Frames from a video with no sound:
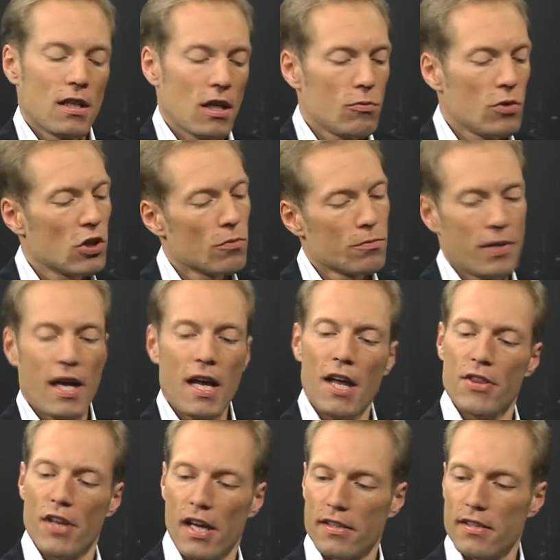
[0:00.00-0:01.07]
and we
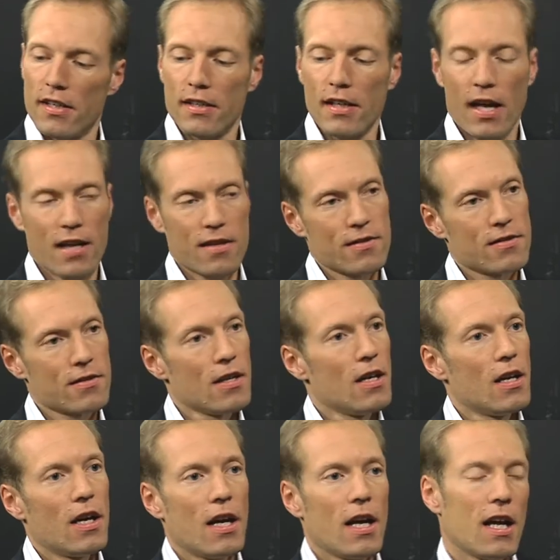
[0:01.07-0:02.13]
compare that against
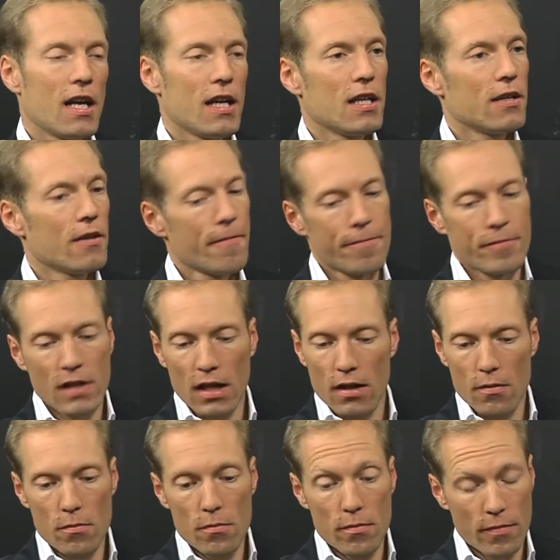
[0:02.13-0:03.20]
a
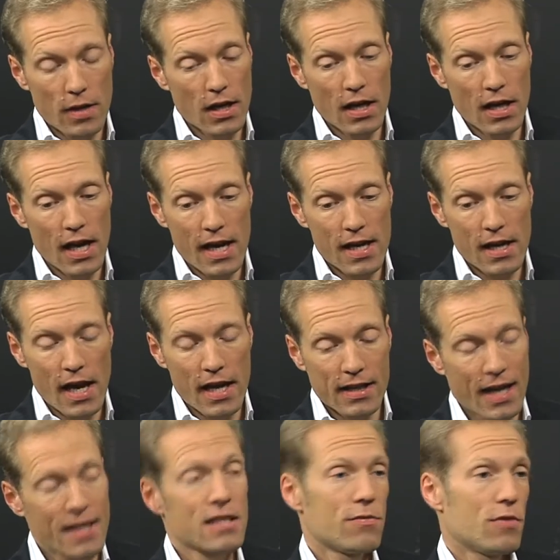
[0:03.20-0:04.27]

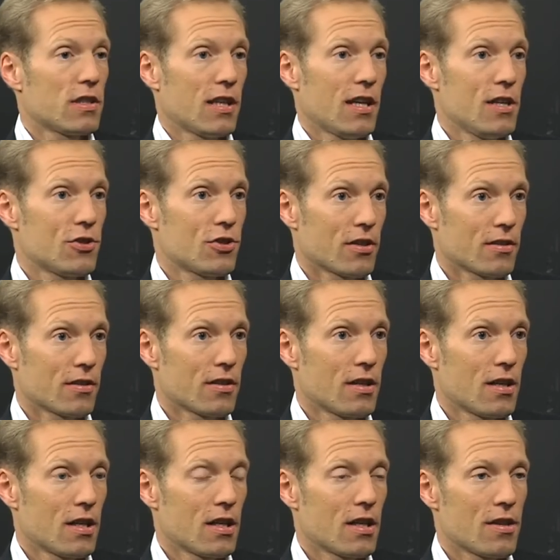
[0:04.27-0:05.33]
classification,
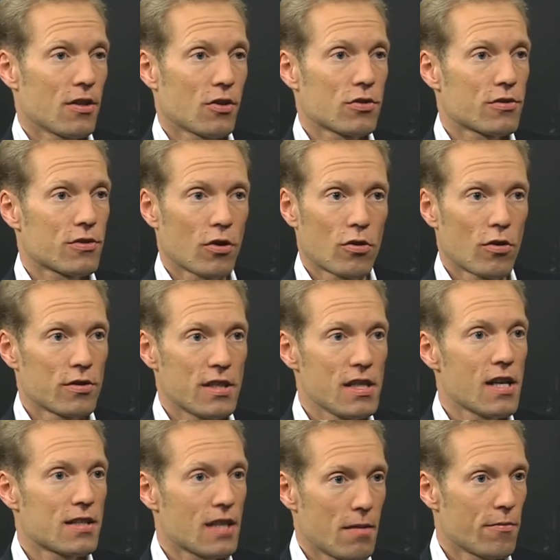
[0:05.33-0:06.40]
the so-called
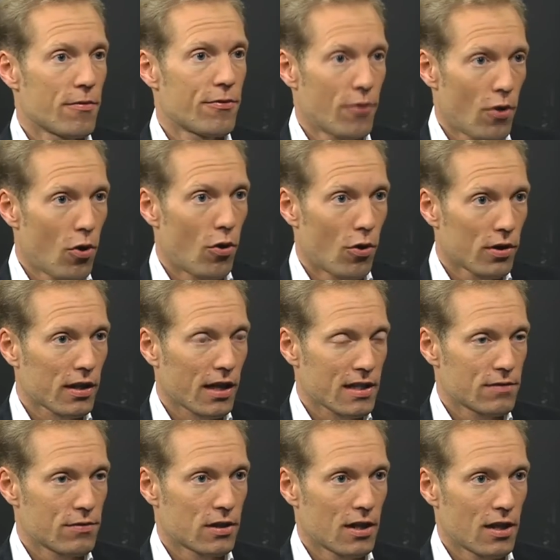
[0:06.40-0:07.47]
DSM-IV
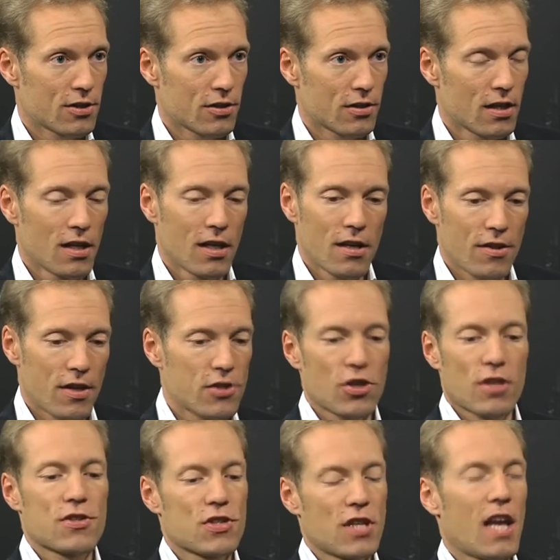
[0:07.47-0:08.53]
classification, that
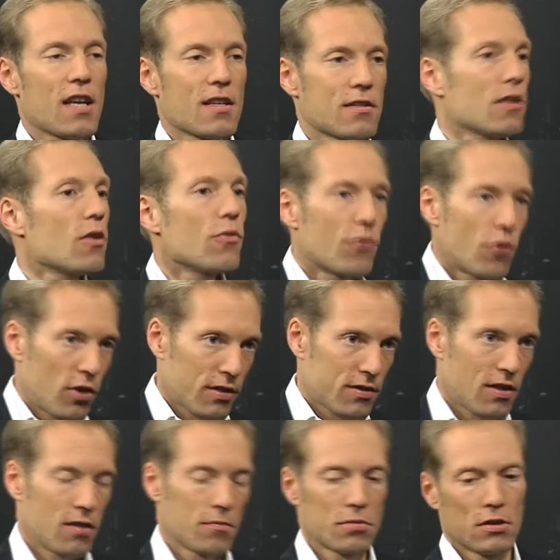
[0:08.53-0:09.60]
just says, for
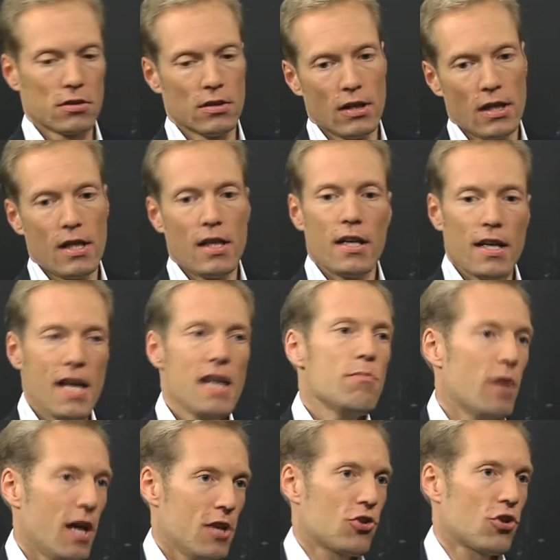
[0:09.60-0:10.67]
example,
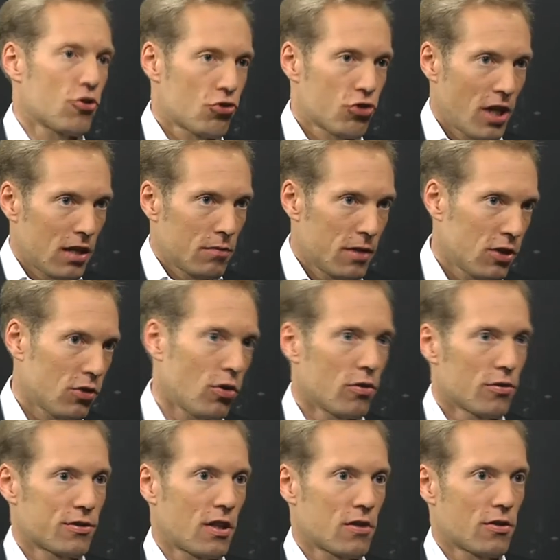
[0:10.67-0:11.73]
a patient shall be
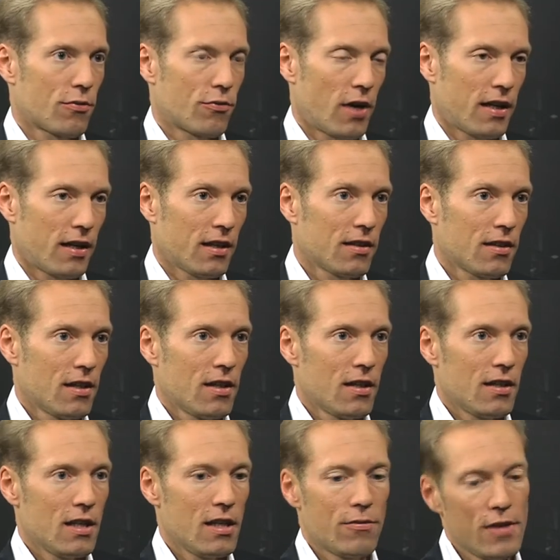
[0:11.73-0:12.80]
called schizophrenic
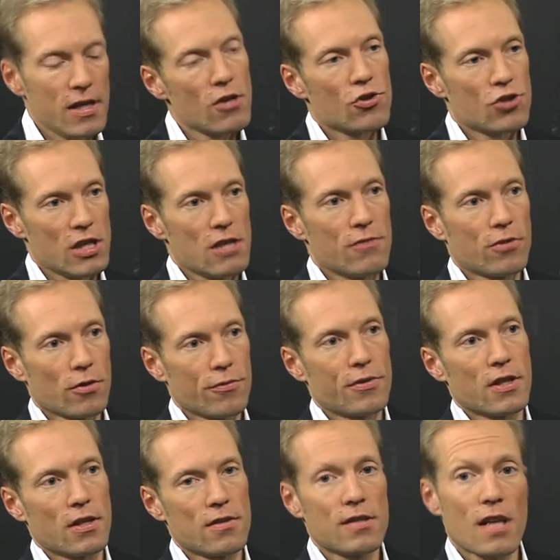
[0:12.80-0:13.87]
if he or she
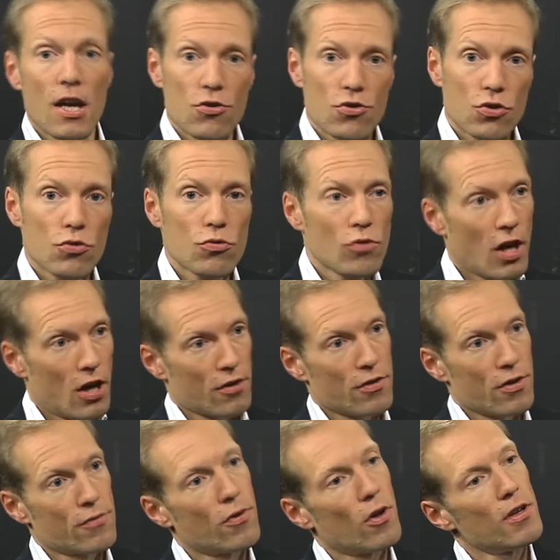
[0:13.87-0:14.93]
fulfills 2 out
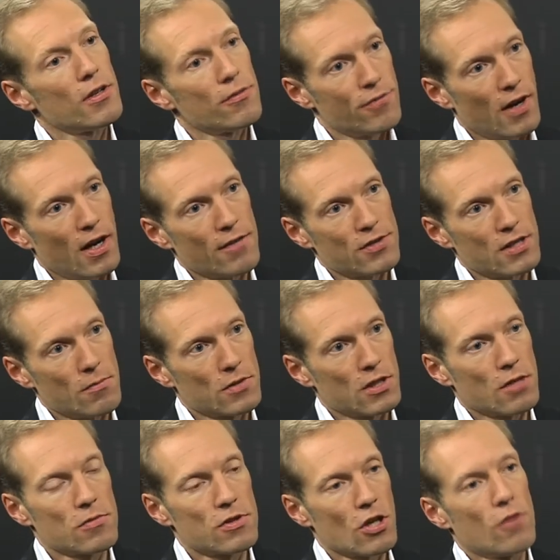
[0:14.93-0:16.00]
of the following 5
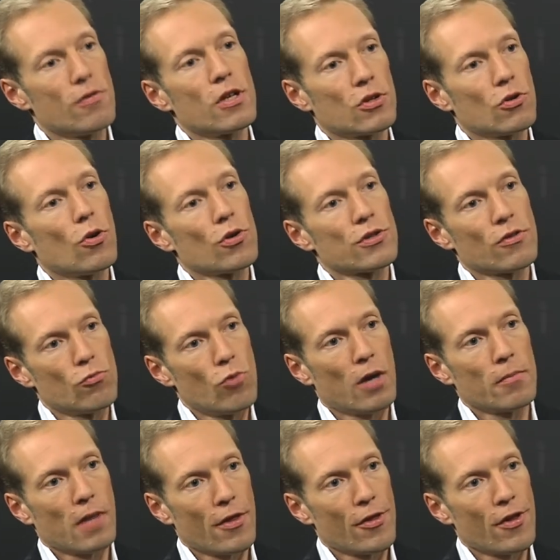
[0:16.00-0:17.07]
symptoms over a course of
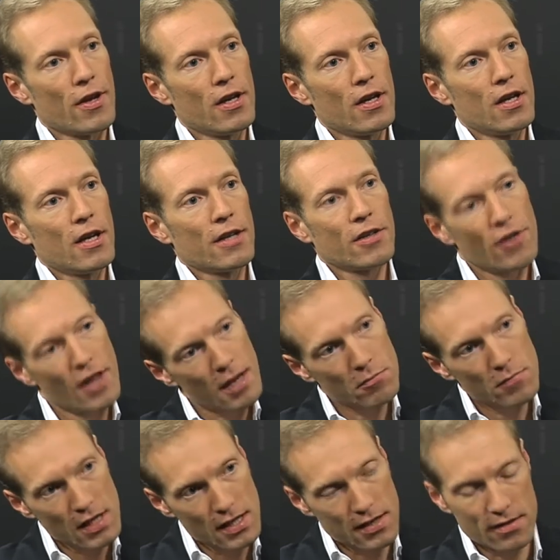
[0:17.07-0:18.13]
1 month. Now that
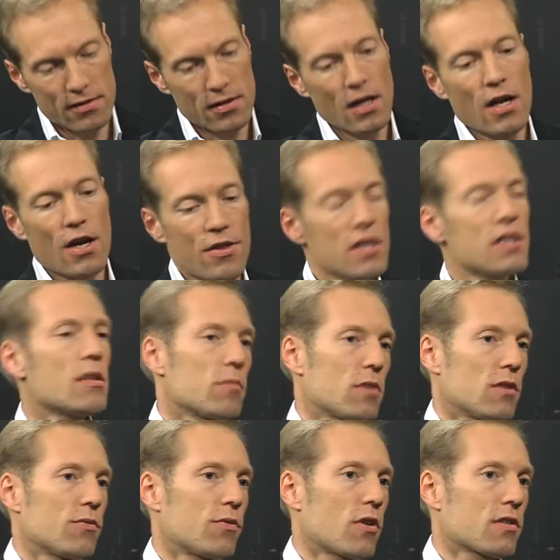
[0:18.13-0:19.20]
means, and these
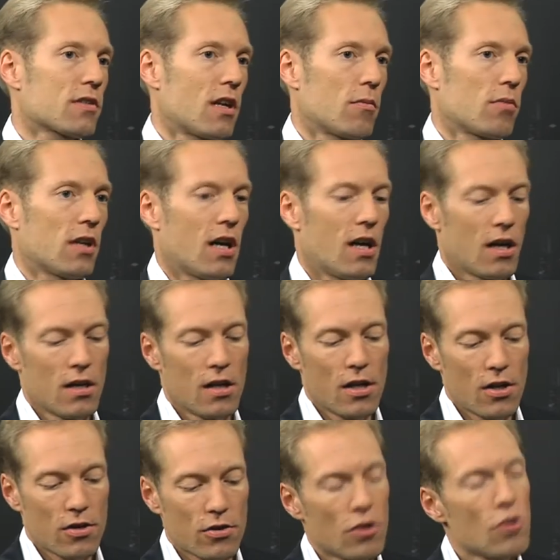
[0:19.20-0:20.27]
symptoms, for example, are
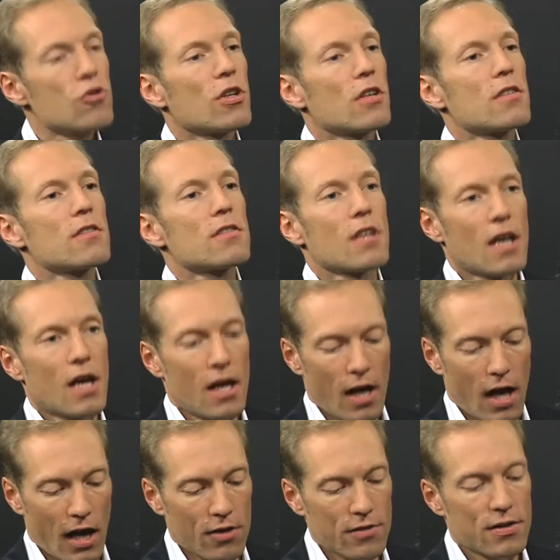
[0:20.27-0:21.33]
delusions,
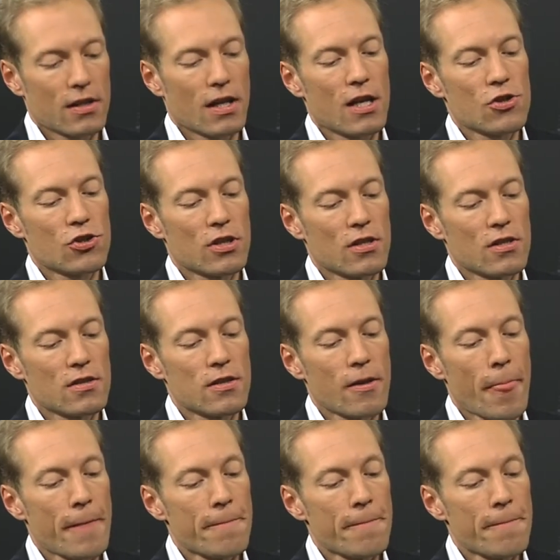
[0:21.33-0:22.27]
hallucinations,